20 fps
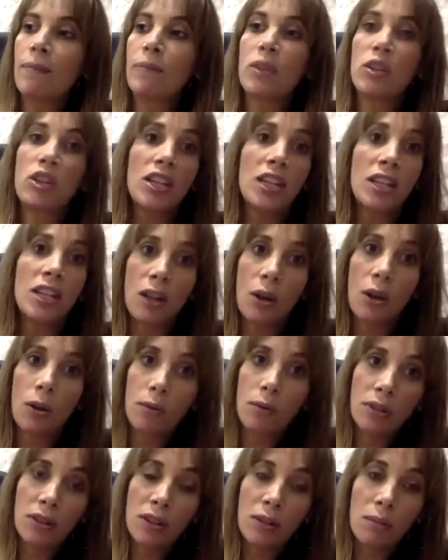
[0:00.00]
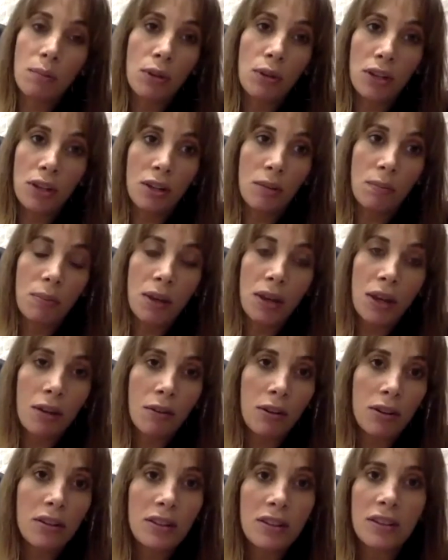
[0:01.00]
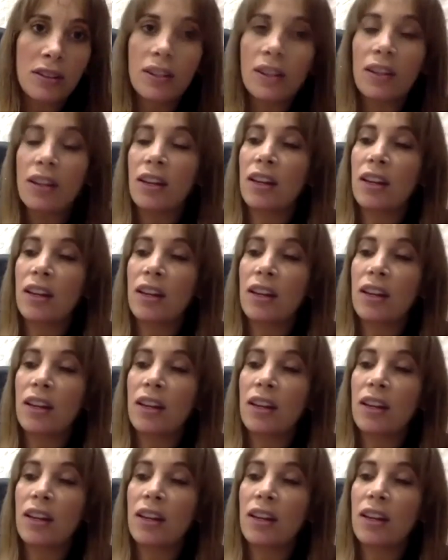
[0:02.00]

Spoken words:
She didn't know he was going to put in an appearance.